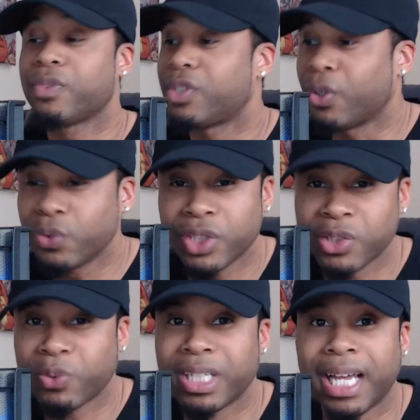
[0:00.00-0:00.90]
Don't
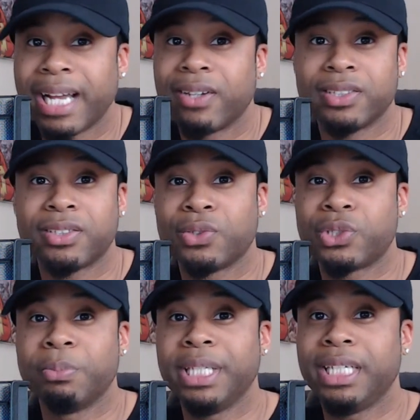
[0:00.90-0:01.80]
just rely on
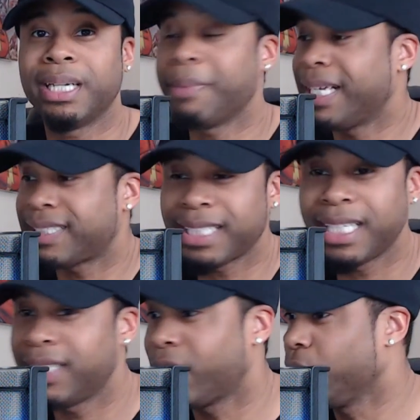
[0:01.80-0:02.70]
social media. I'm not
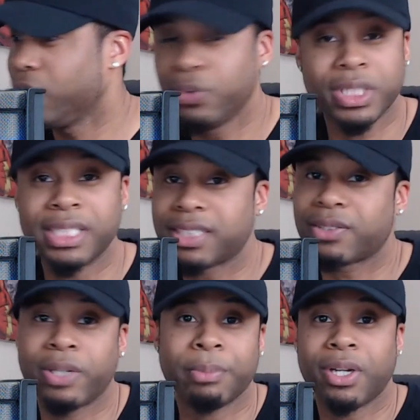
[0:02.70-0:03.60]
saying don't use
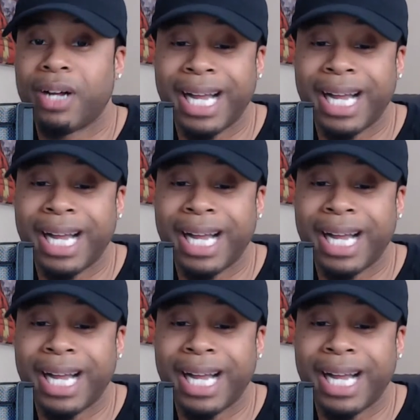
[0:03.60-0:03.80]
Instagram at all.